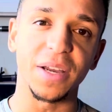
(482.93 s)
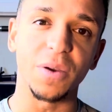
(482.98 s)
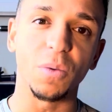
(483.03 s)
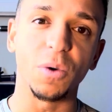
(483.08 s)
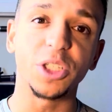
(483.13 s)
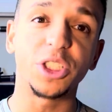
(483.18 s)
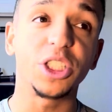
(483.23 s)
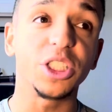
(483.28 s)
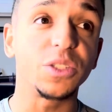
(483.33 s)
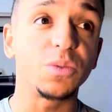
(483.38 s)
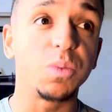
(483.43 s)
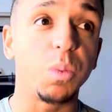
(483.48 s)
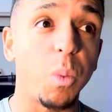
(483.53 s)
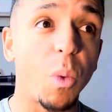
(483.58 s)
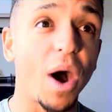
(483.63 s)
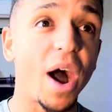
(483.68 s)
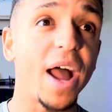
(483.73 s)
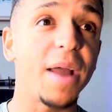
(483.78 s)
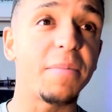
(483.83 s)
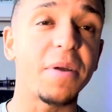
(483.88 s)
which is
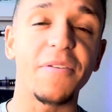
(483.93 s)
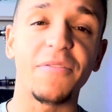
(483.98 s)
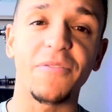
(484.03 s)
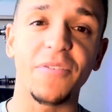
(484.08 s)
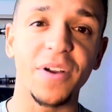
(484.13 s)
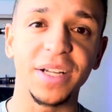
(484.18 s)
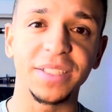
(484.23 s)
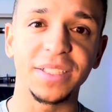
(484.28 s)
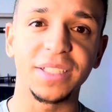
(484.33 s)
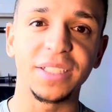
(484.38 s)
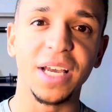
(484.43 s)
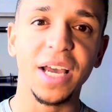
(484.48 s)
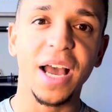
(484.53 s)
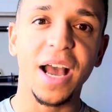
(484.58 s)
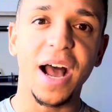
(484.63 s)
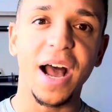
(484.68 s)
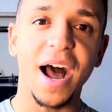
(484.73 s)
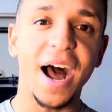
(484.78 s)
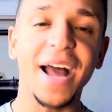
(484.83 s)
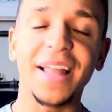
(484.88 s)
why, my friends,
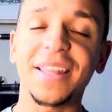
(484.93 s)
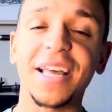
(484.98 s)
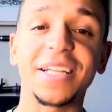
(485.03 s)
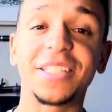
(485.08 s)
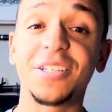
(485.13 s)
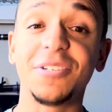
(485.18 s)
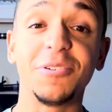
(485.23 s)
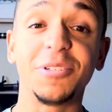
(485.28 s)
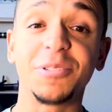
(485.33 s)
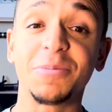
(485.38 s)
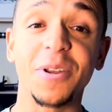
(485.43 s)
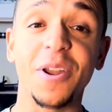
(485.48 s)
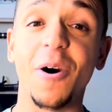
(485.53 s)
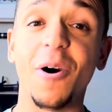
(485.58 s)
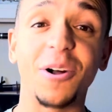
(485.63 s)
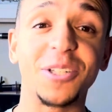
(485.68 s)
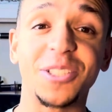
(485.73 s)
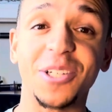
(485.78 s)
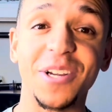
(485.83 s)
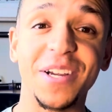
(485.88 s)
I like to use an
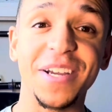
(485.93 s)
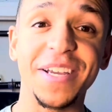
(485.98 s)
alter